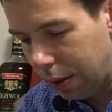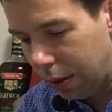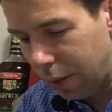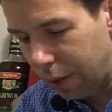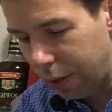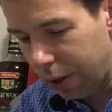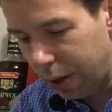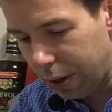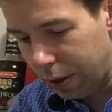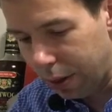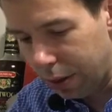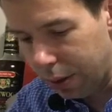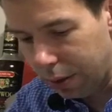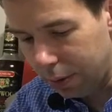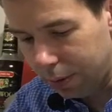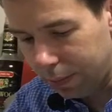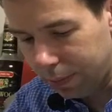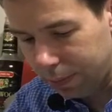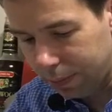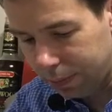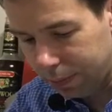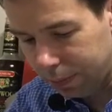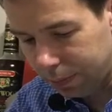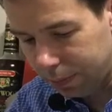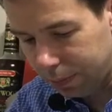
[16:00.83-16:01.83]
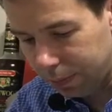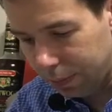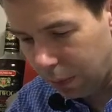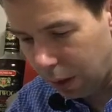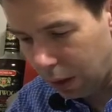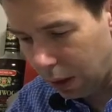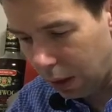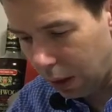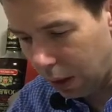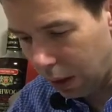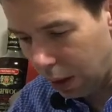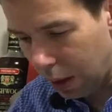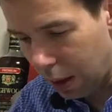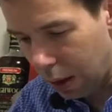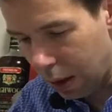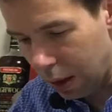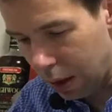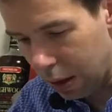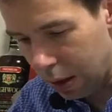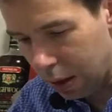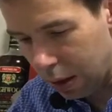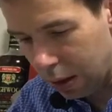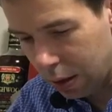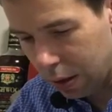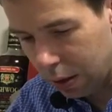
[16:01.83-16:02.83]
here we are.
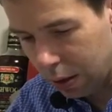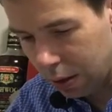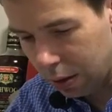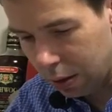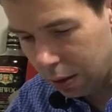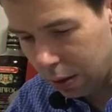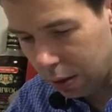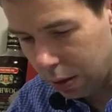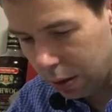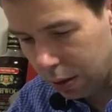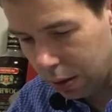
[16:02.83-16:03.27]
And